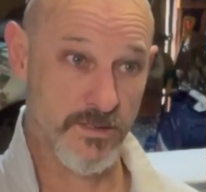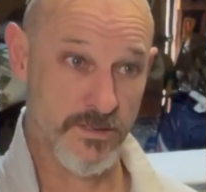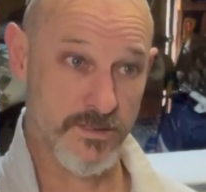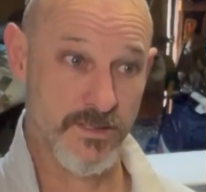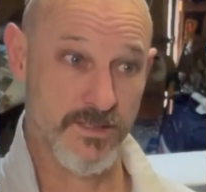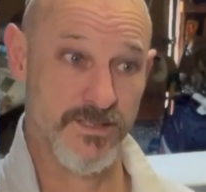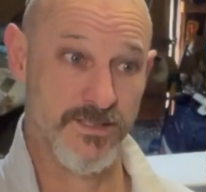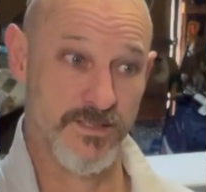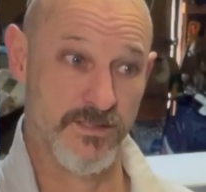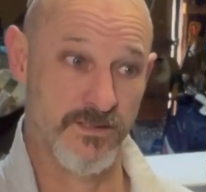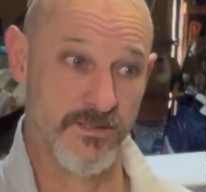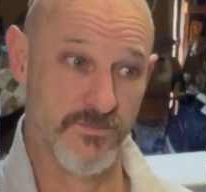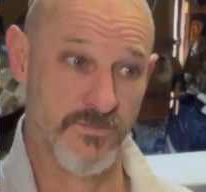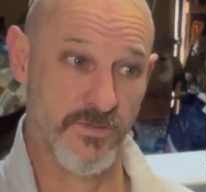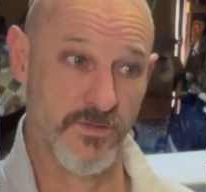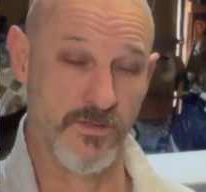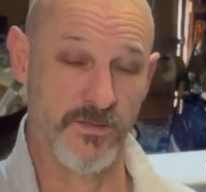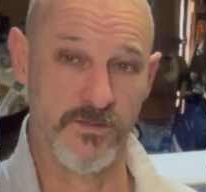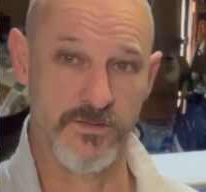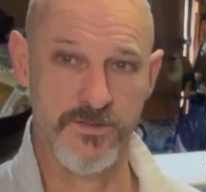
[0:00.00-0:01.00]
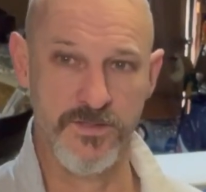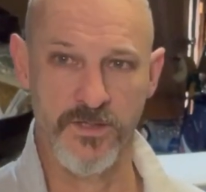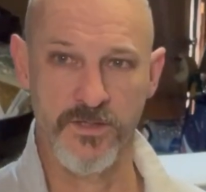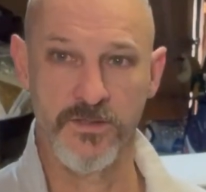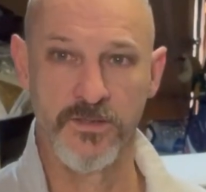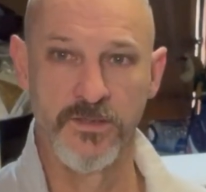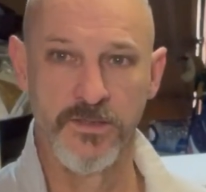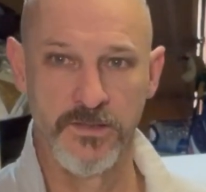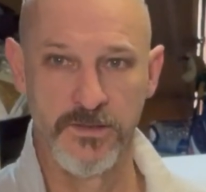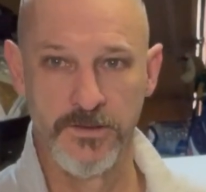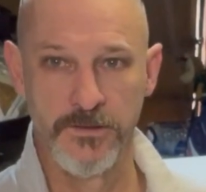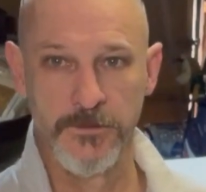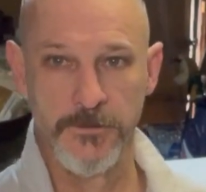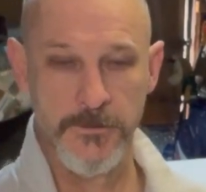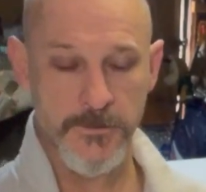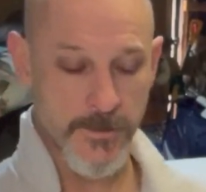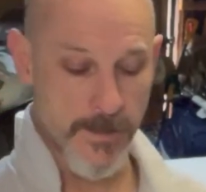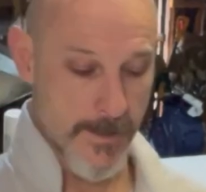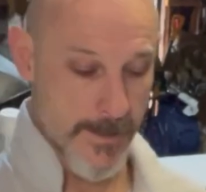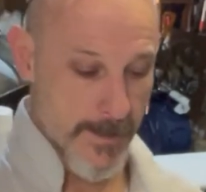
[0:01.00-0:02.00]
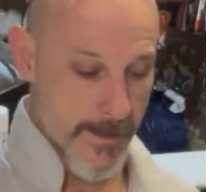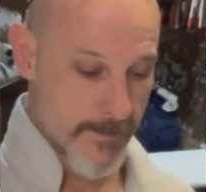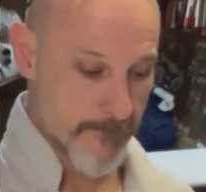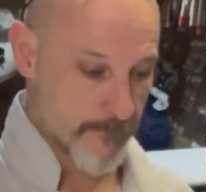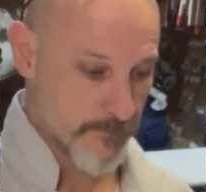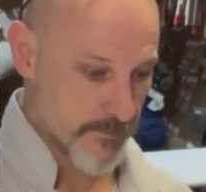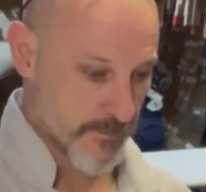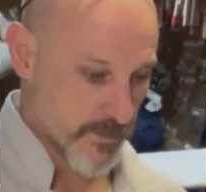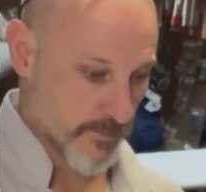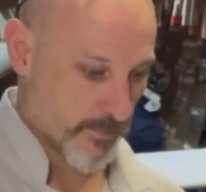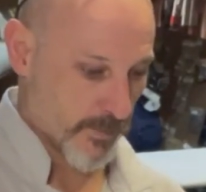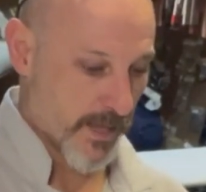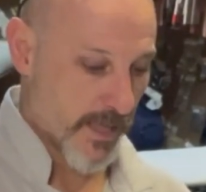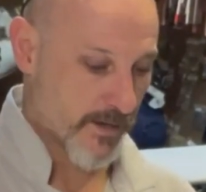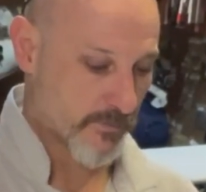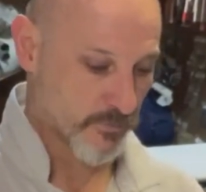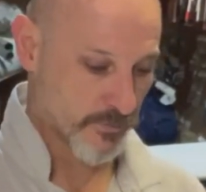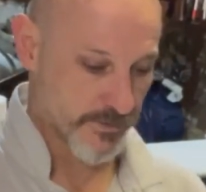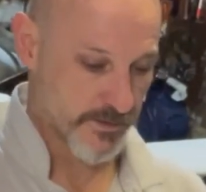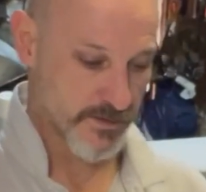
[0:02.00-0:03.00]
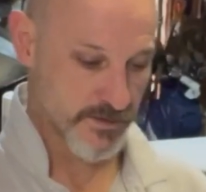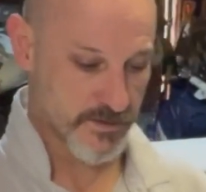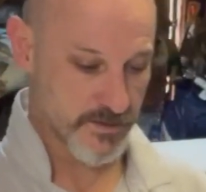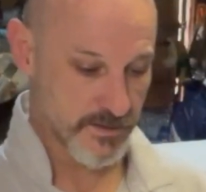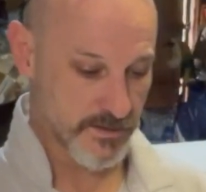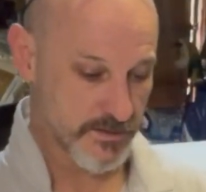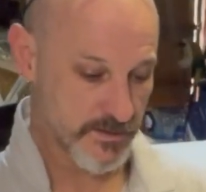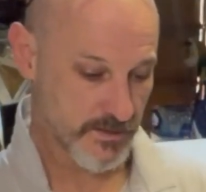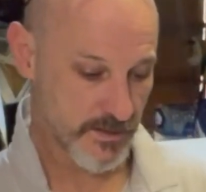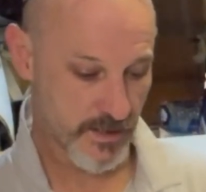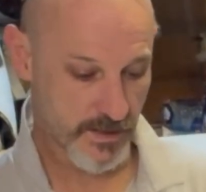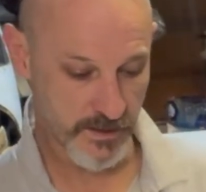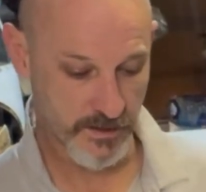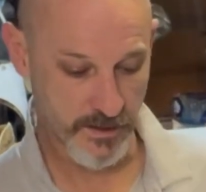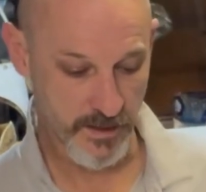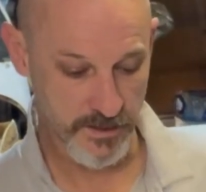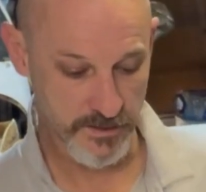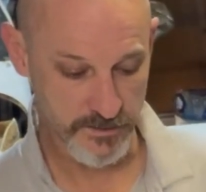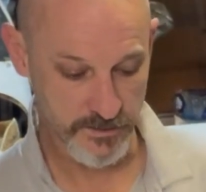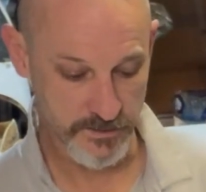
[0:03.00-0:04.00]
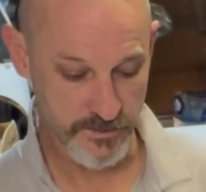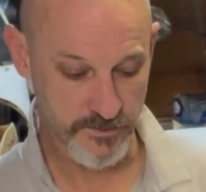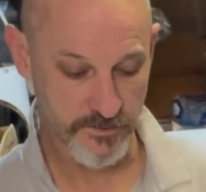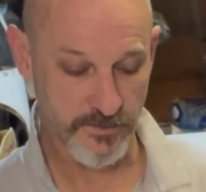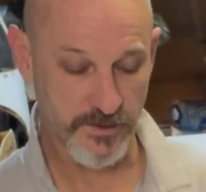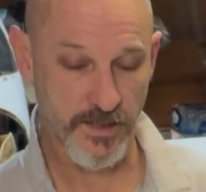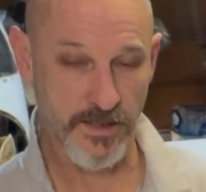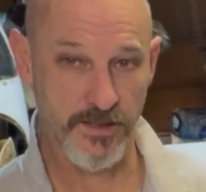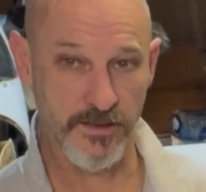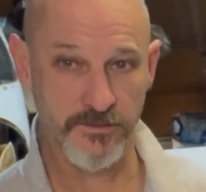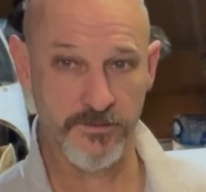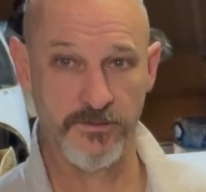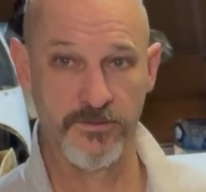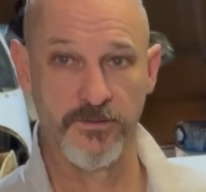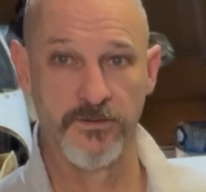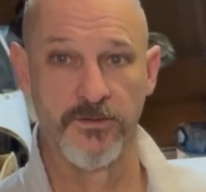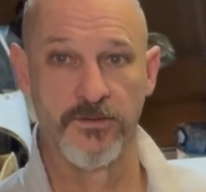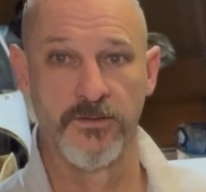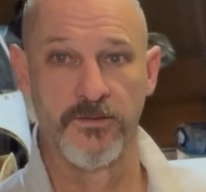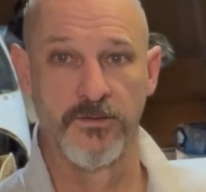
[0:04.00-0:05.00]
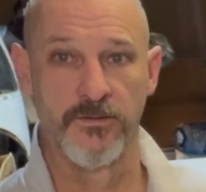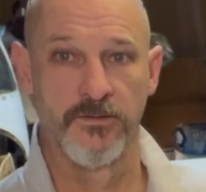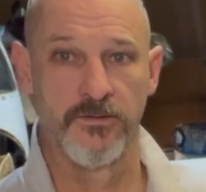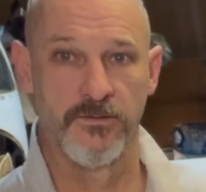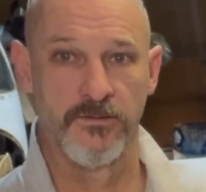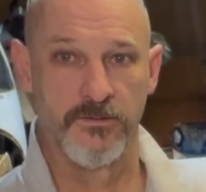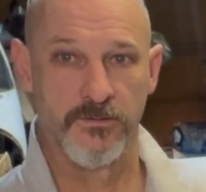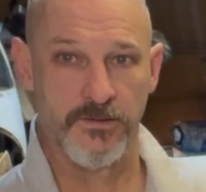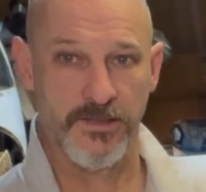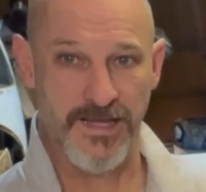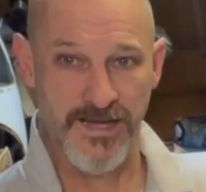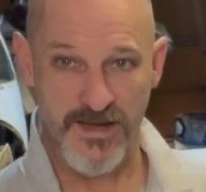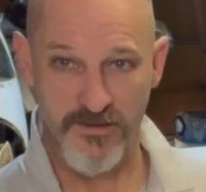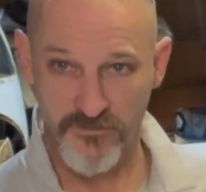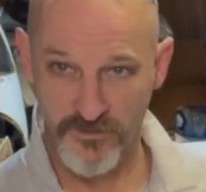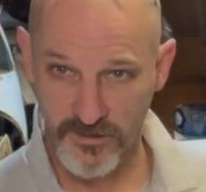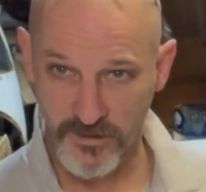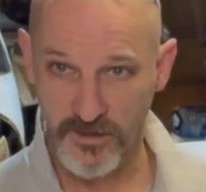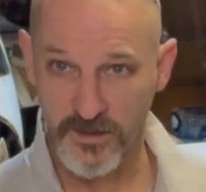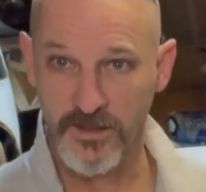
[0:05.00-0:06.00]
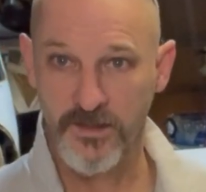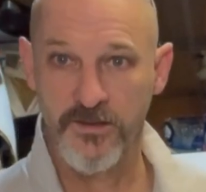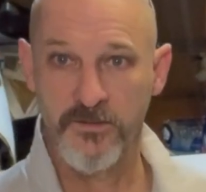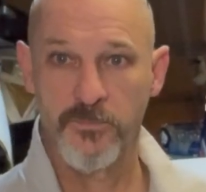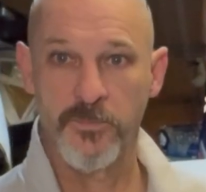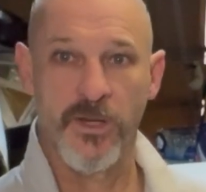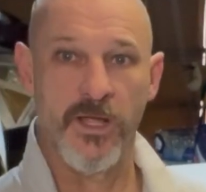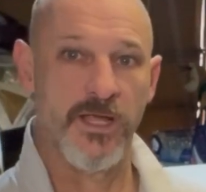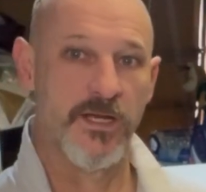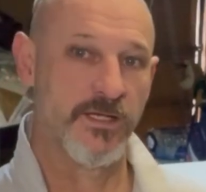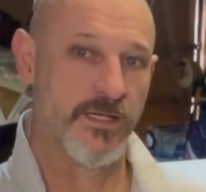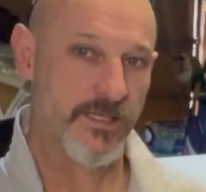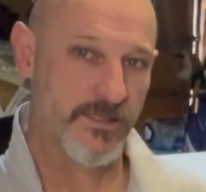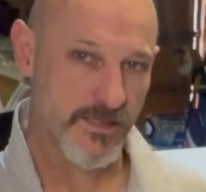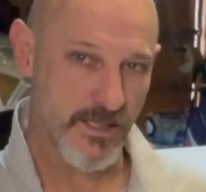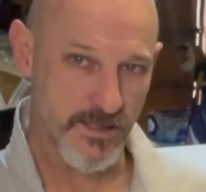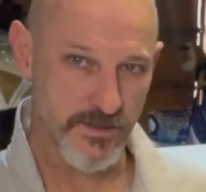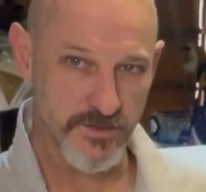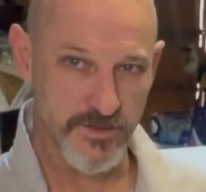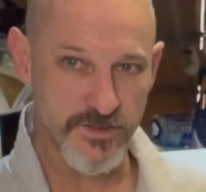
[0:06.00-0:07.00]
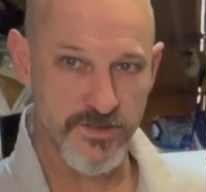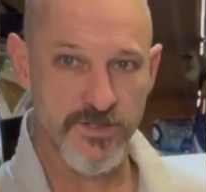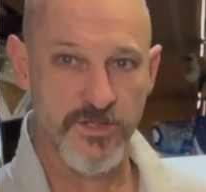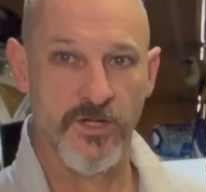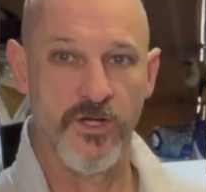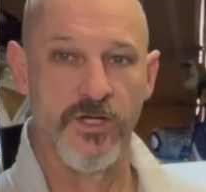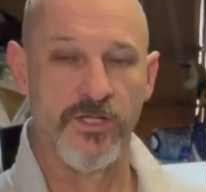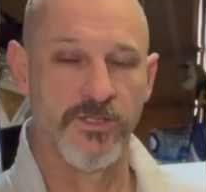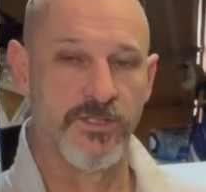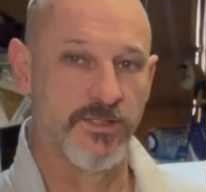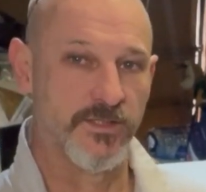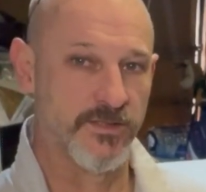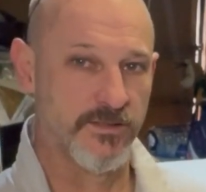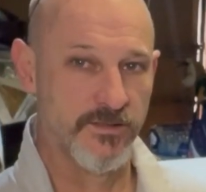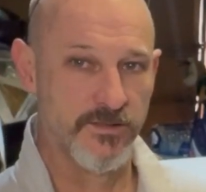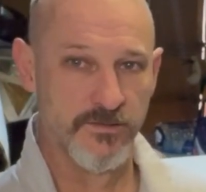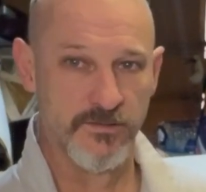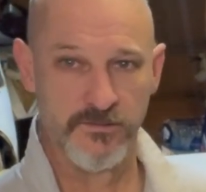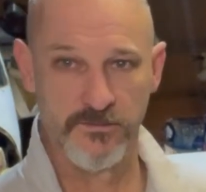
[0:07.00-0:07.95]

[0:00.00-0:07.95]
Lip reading: certificate. So the plan with this is, in any case, is to get everything in the plane, get the engine started,